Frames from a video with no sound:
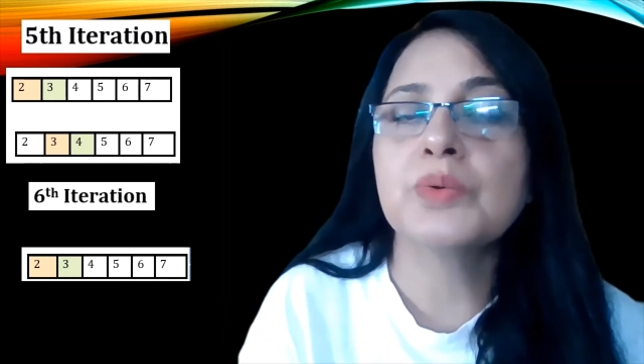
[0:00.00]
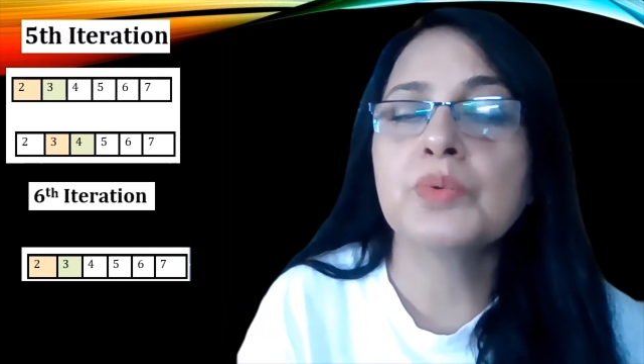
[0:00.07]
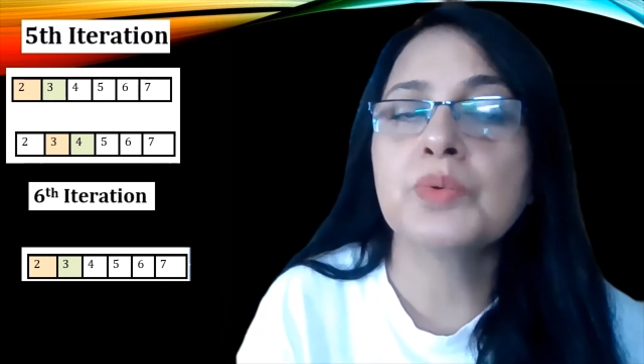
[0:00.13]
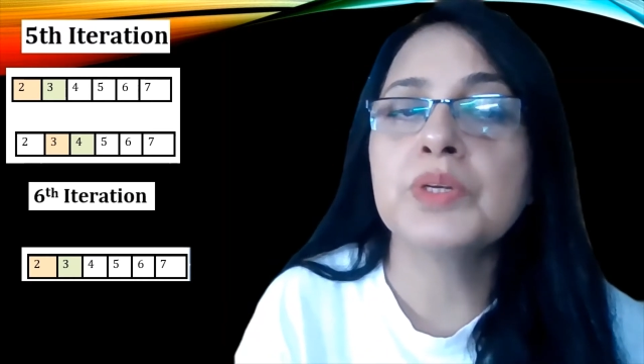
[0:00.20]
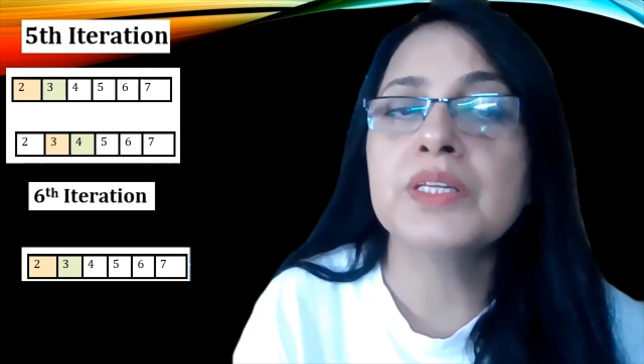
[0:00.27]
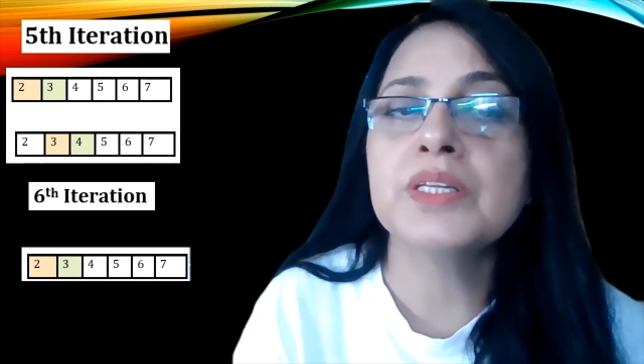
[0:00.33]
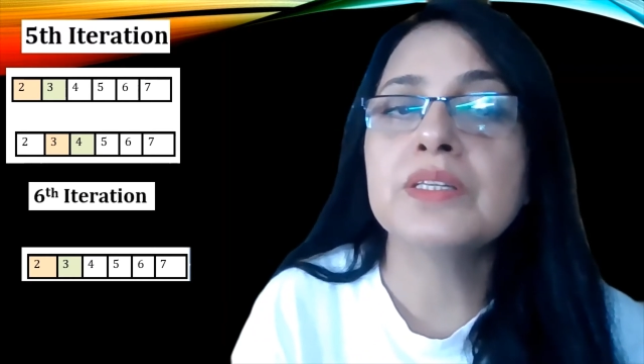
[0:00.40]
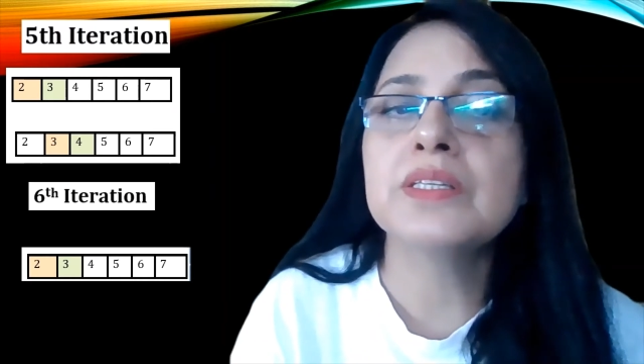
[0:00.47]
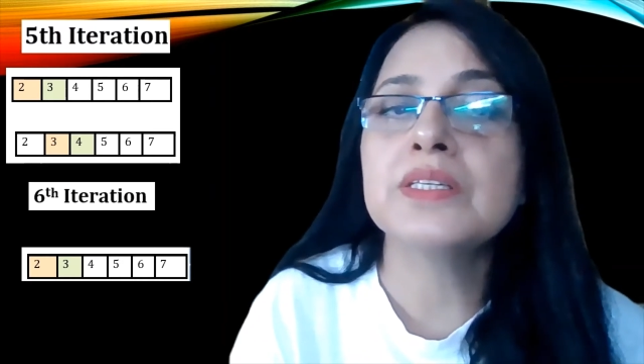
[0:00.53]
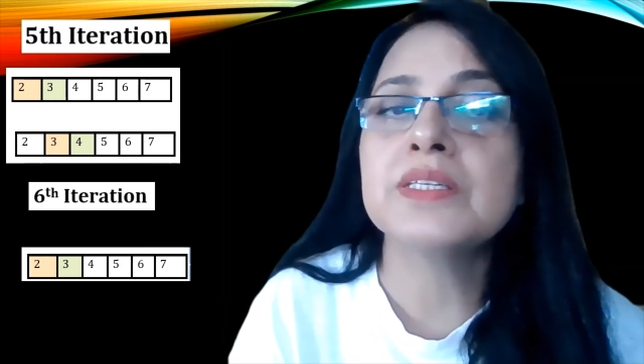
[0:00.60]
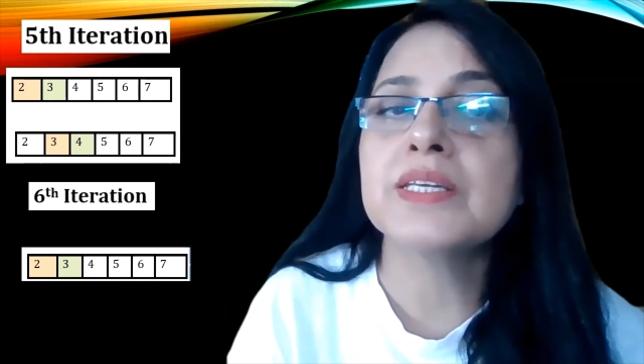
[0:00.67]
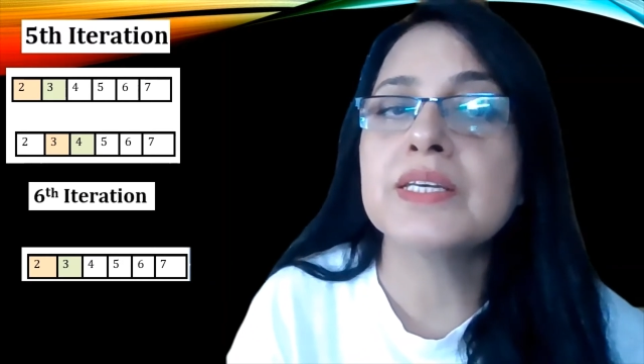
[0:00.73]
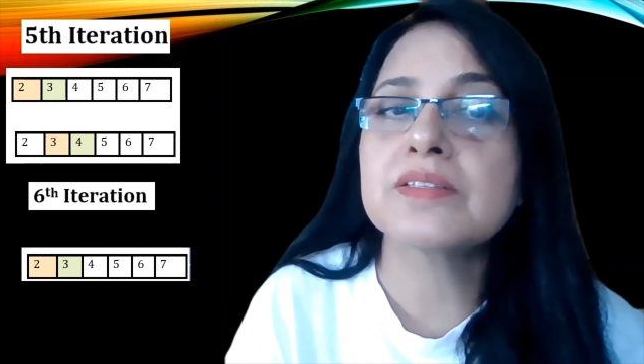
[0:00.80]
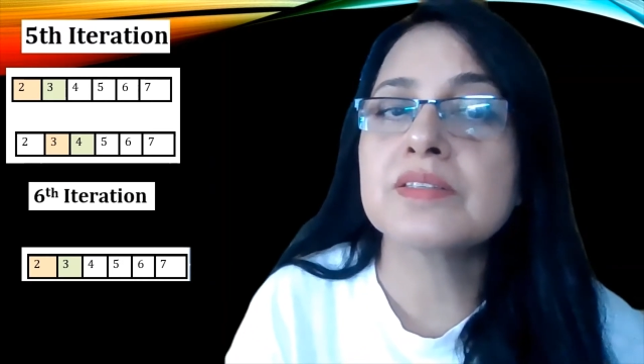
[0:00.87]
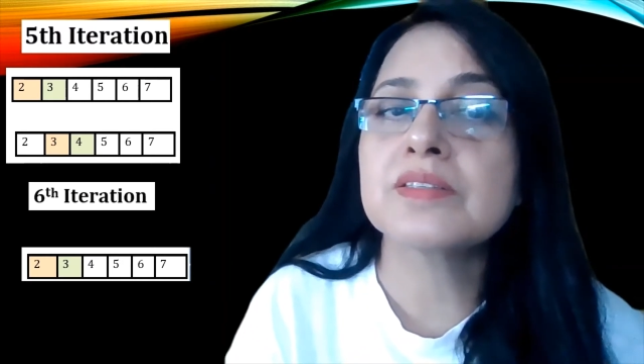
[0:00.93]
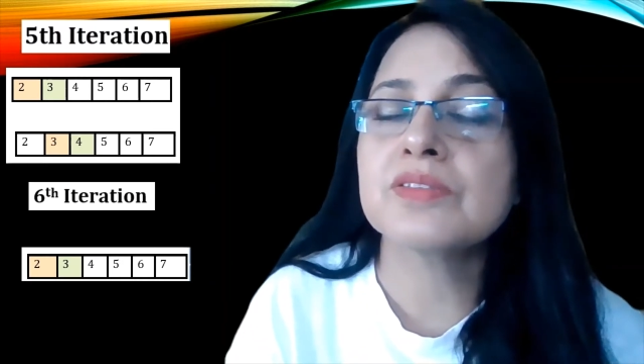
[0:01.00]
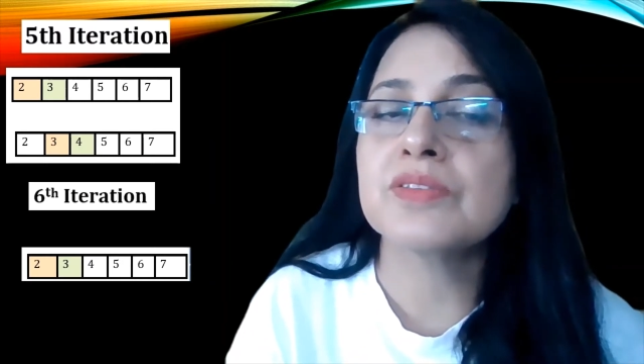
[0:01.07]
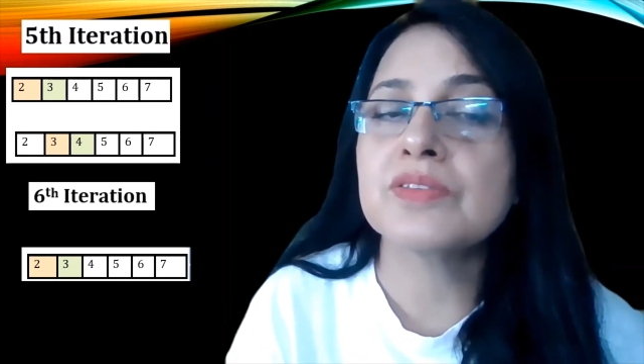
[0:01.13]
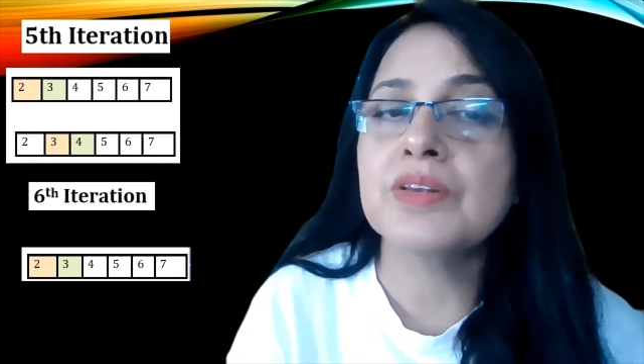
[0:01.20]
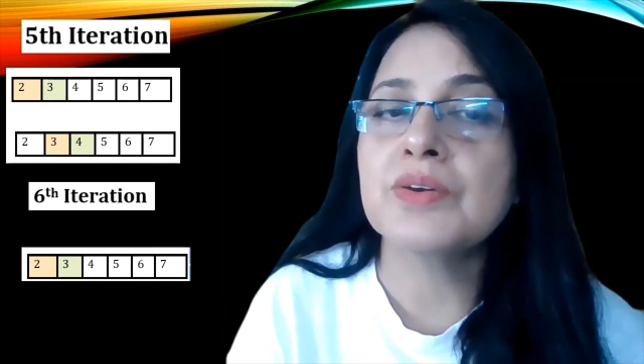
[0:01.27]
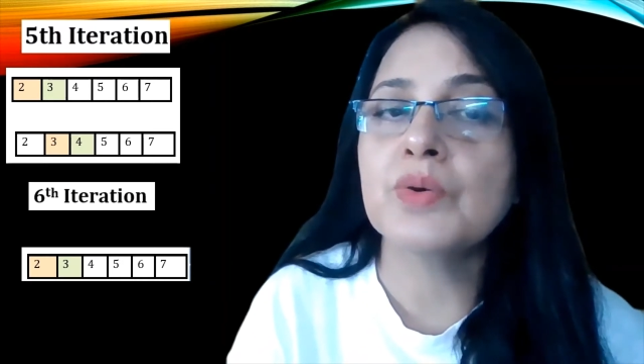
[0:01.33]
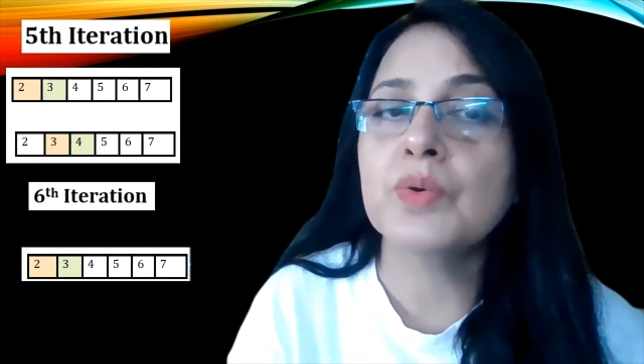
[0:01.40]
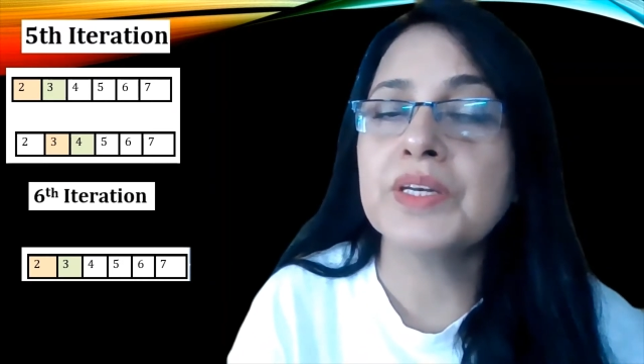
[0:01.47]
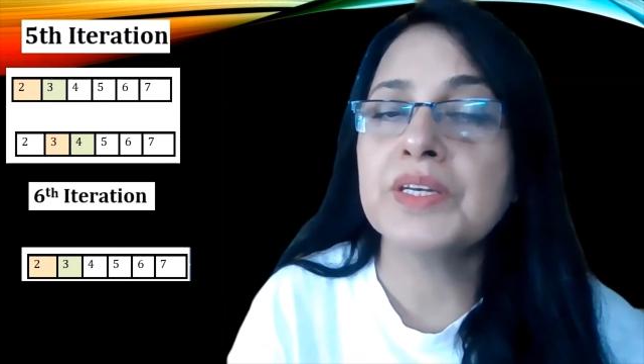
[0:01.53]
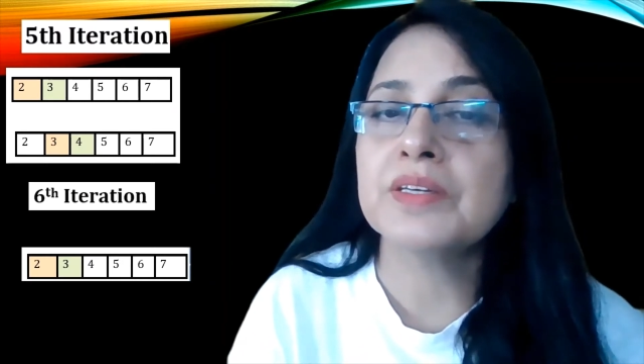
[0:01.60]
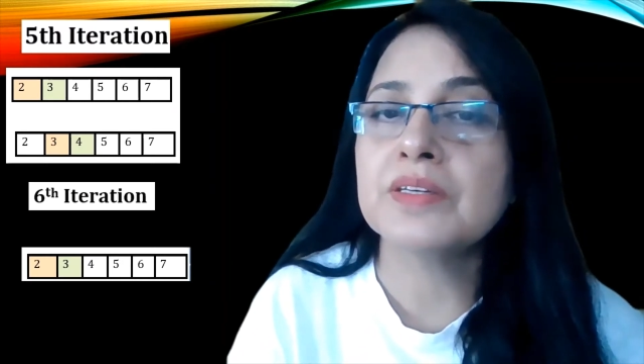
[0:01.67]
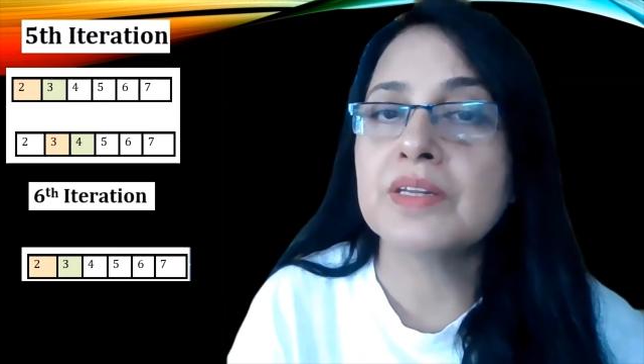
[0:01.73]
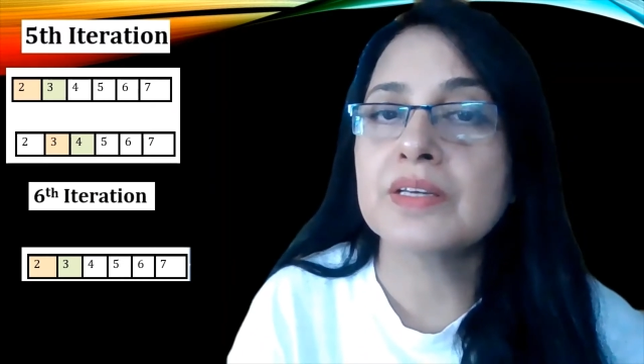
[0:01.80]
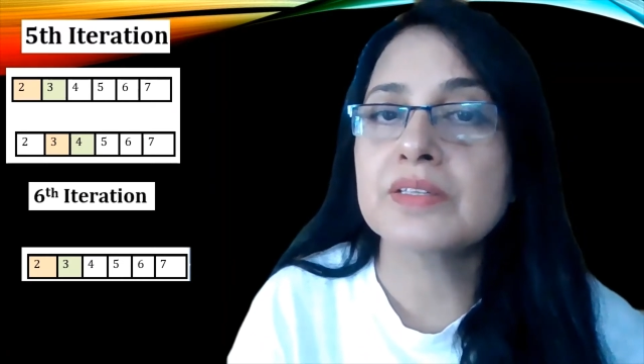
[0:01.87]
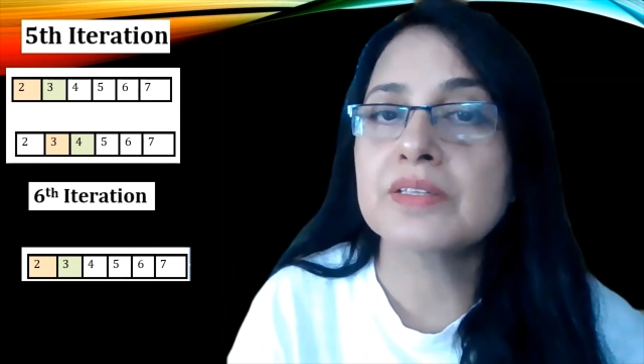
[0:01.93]
only index 0 and
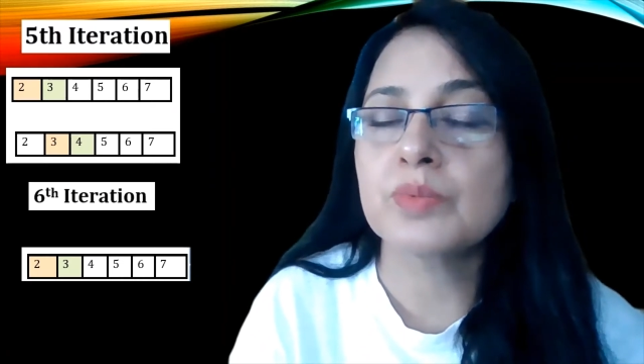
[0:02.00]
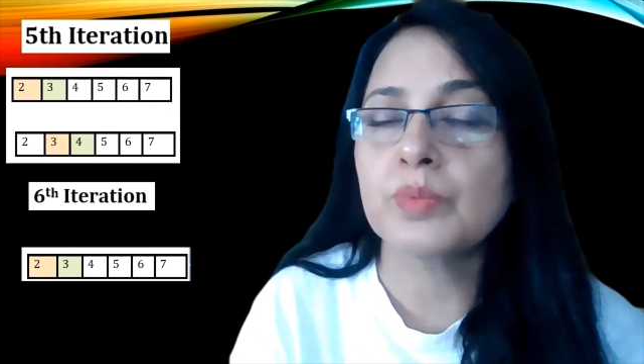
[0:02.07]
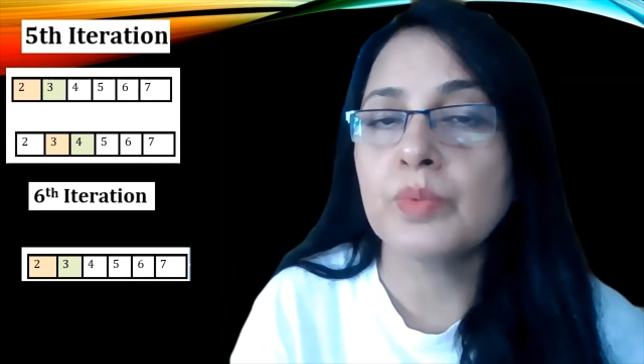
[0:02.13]
index